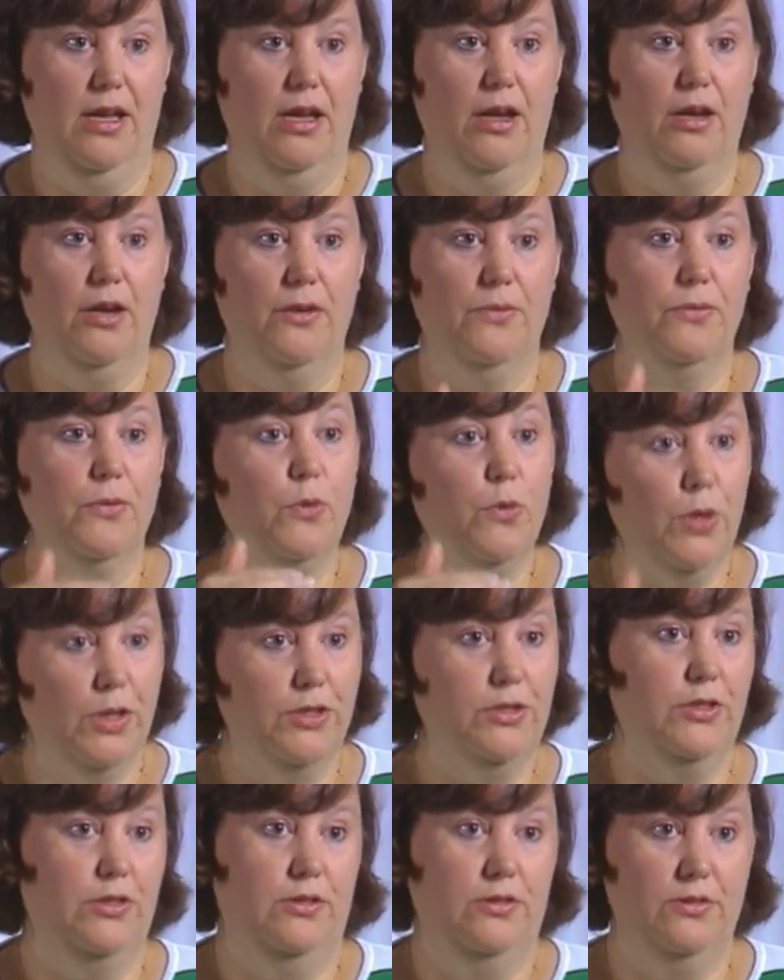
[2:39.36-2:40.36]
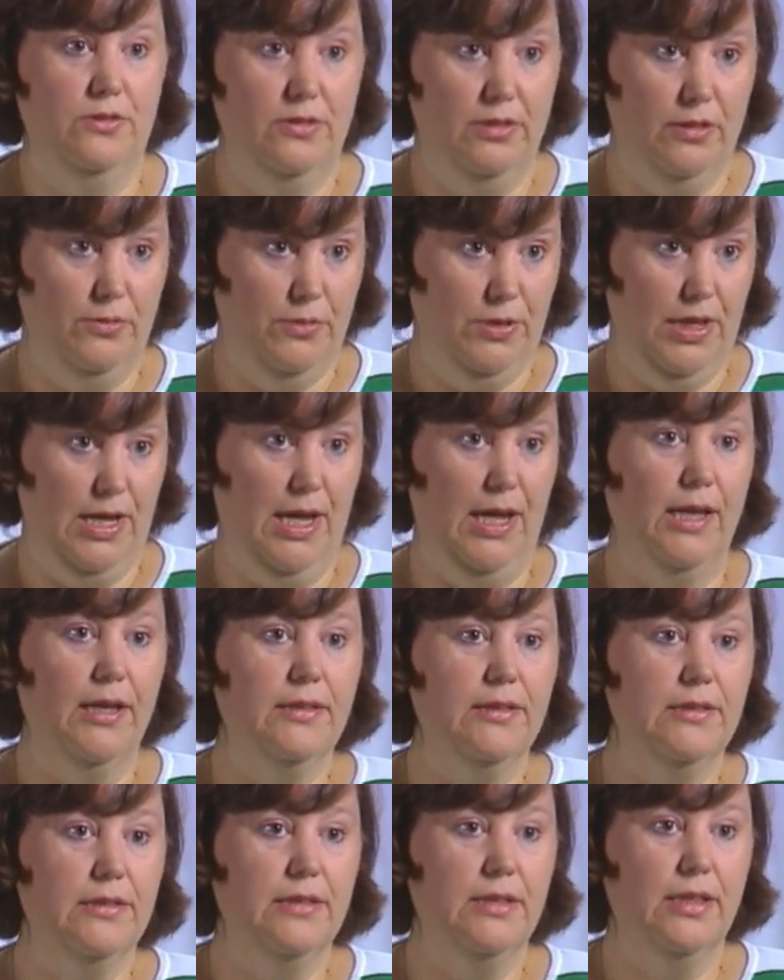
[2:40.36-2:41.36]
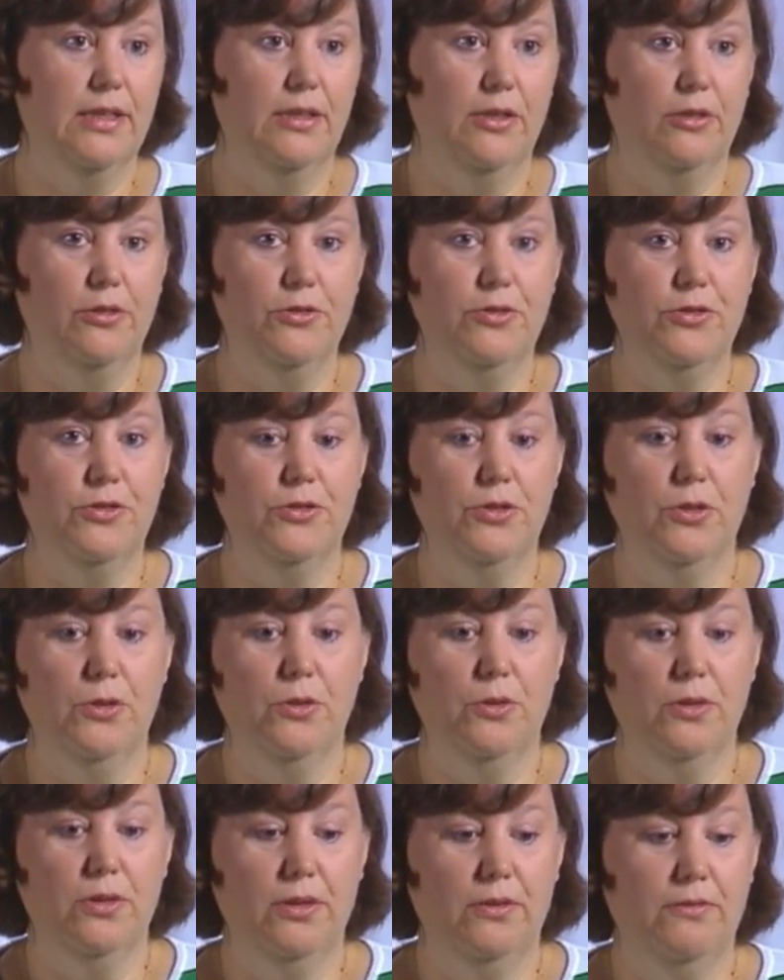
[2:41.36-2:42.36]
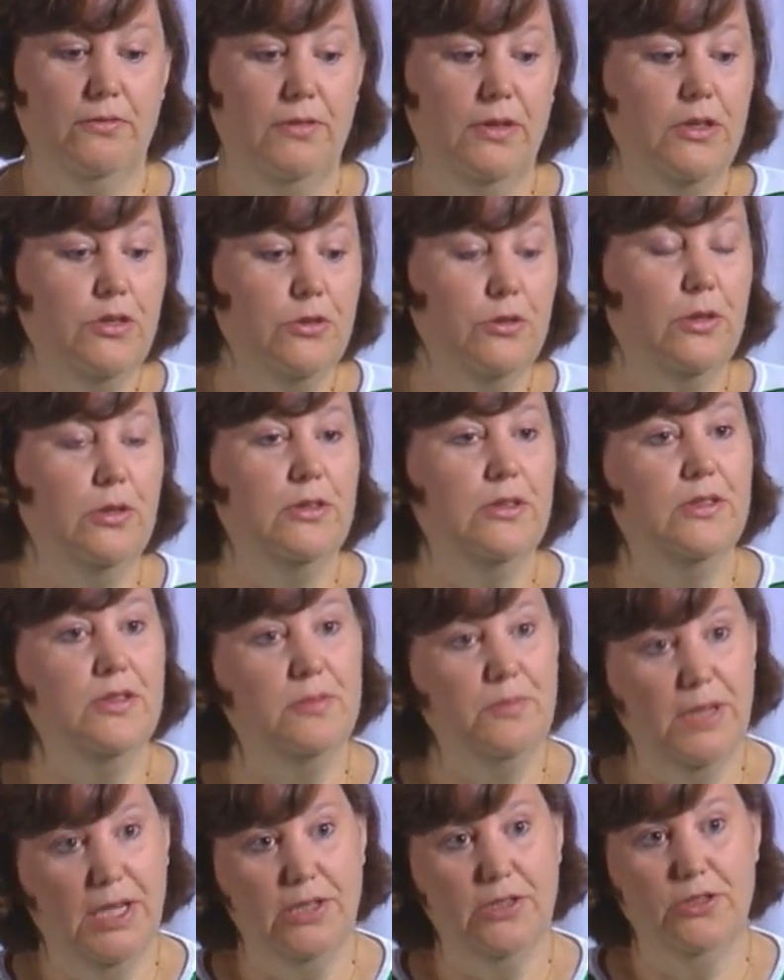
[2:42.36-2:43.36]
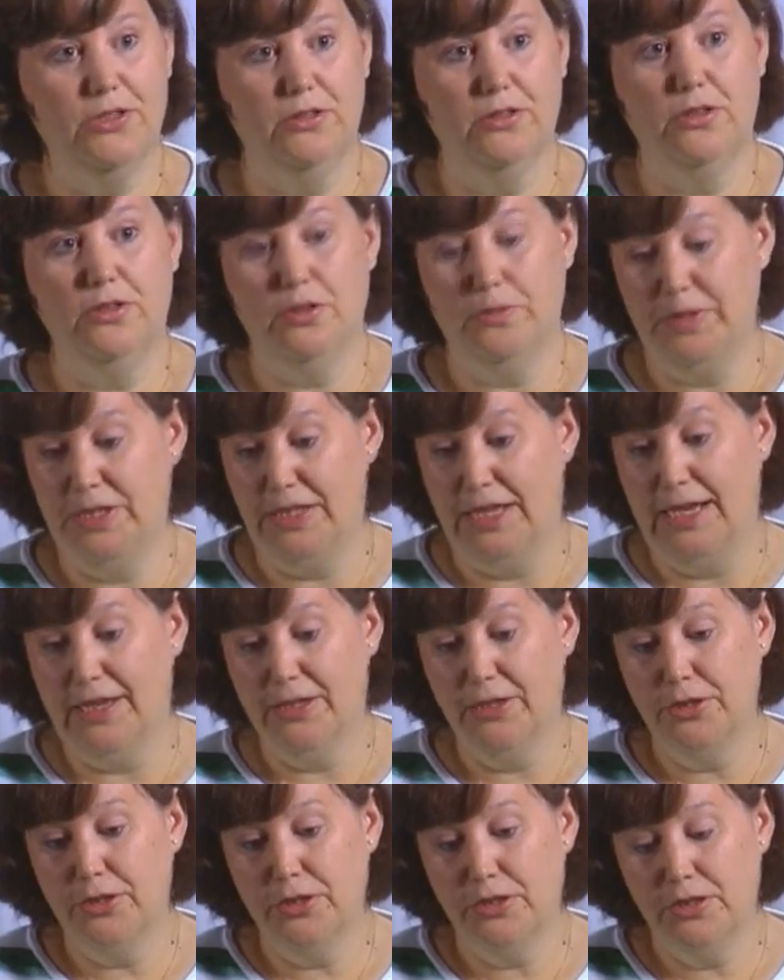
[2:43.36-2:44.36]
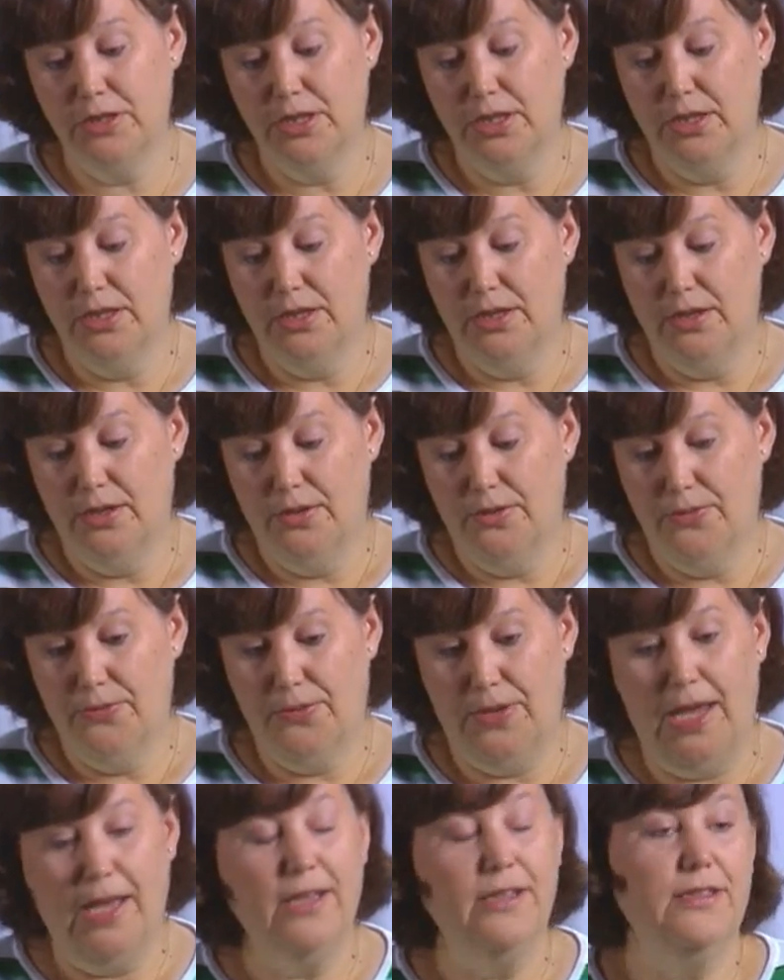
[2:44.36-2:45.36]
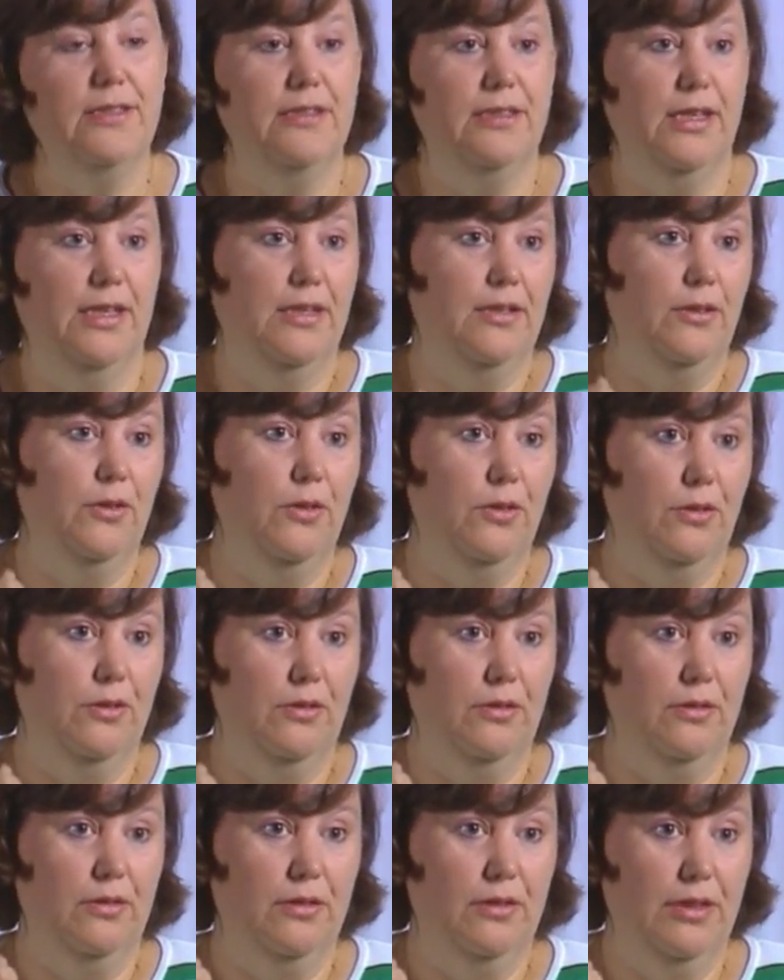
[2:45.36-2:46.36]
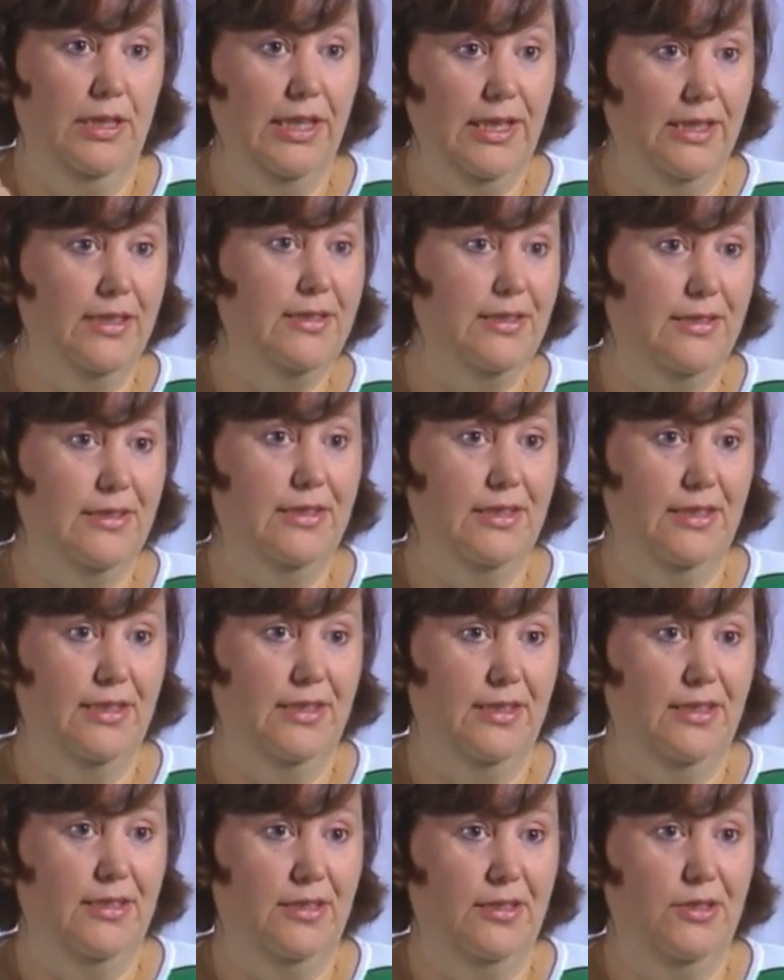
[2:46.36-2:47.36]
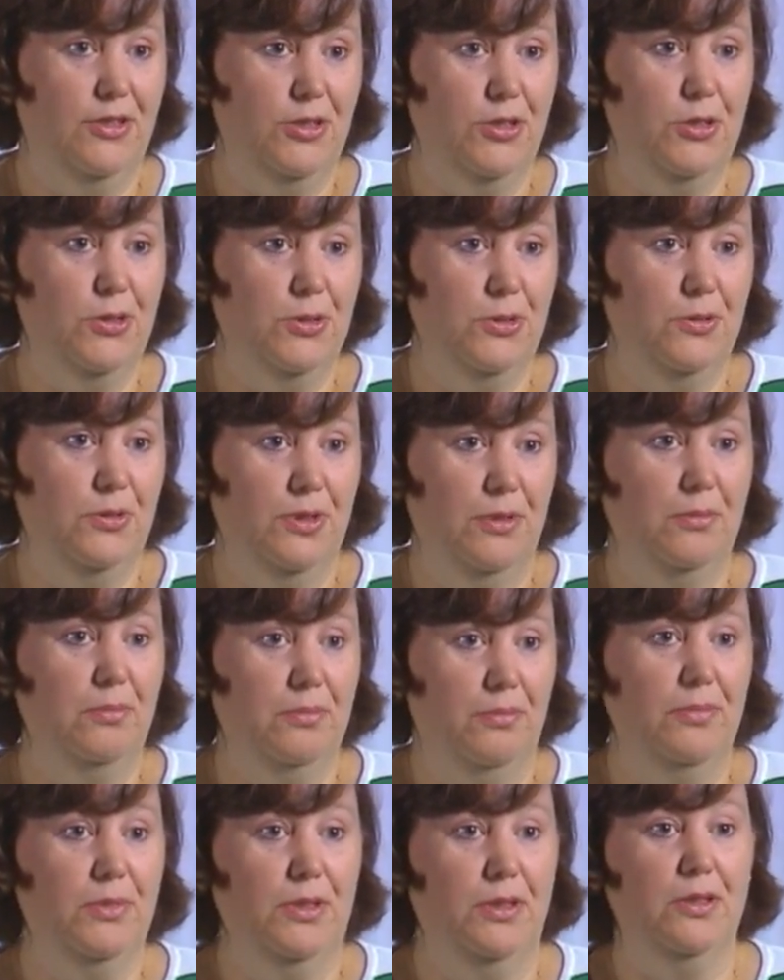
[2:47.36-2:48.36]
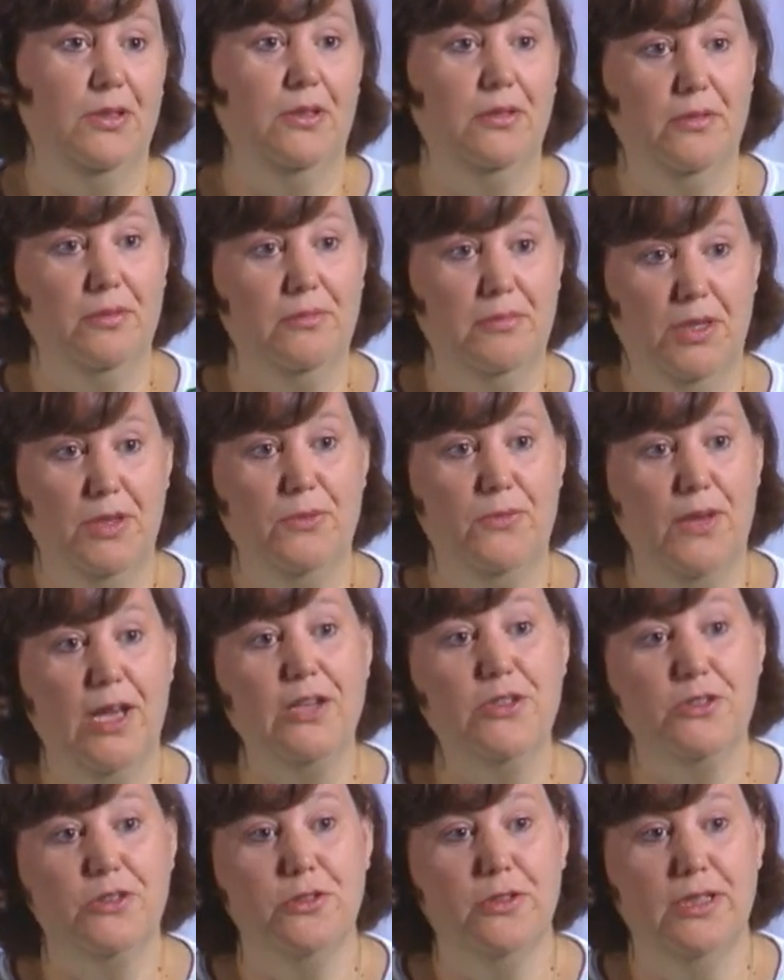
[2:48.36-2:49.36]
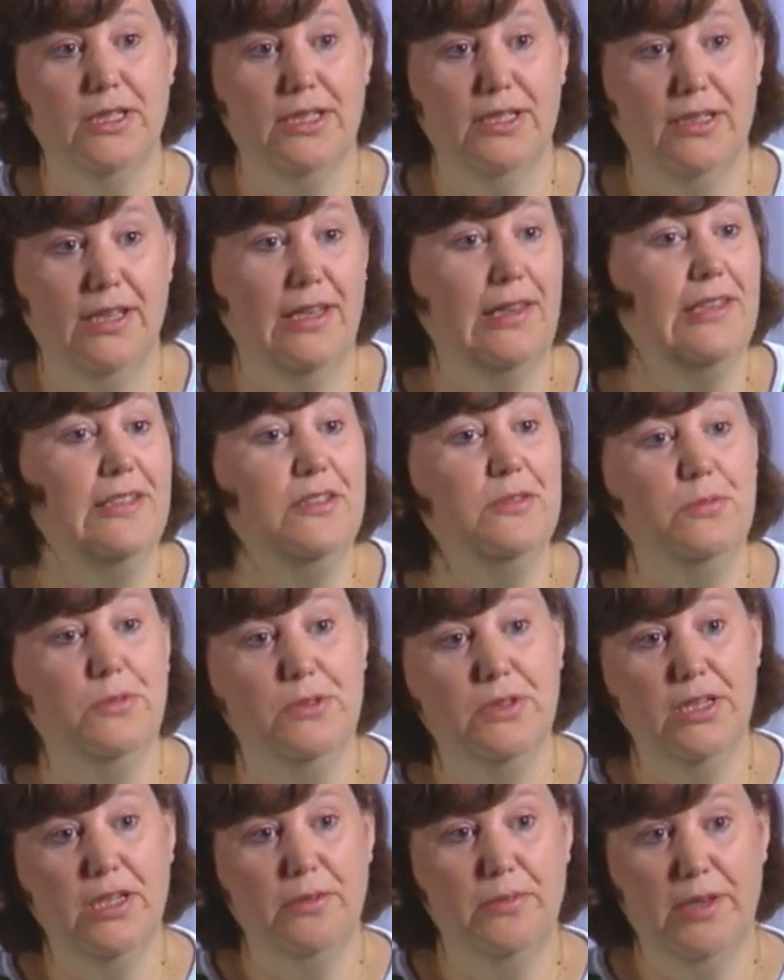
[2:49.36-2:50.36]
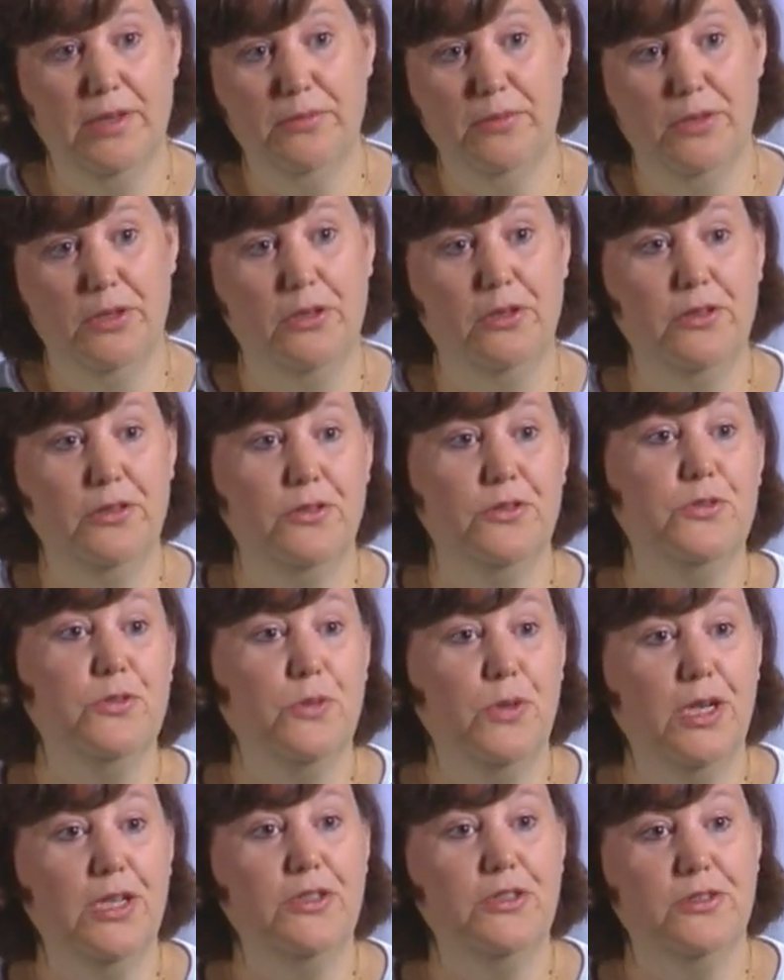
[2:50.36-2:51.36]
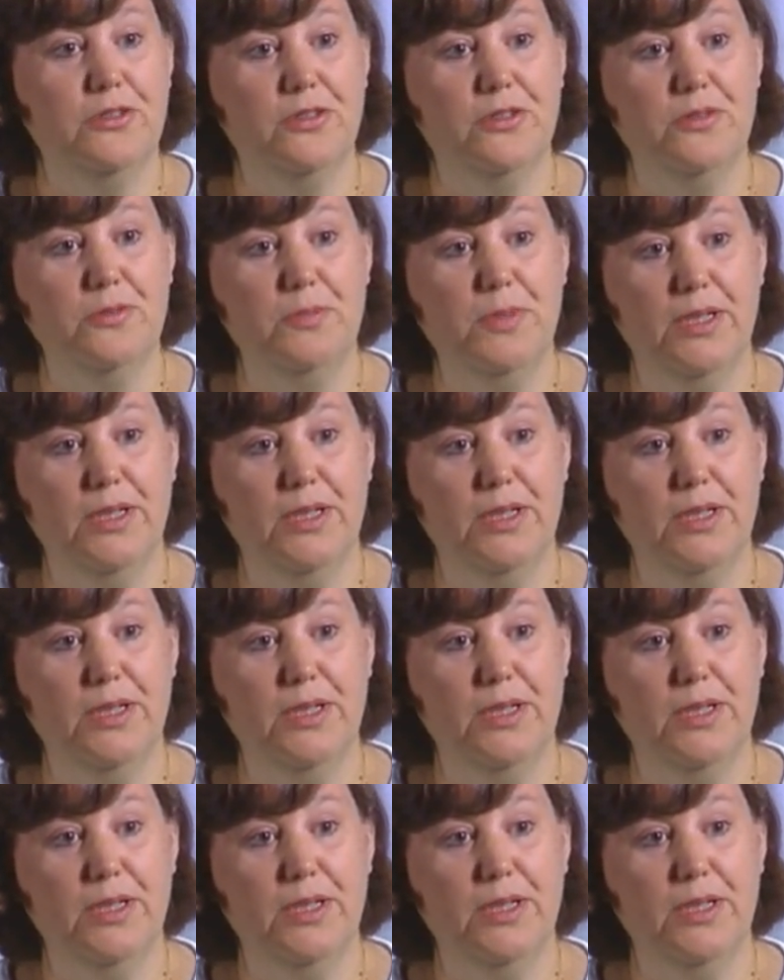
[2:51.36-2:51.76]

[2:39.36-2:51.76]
of questions that we ask, and also the visual inspection. You know, I mean, I could fax that list to the, you know, manufacturer, and that list will come back with all those questions.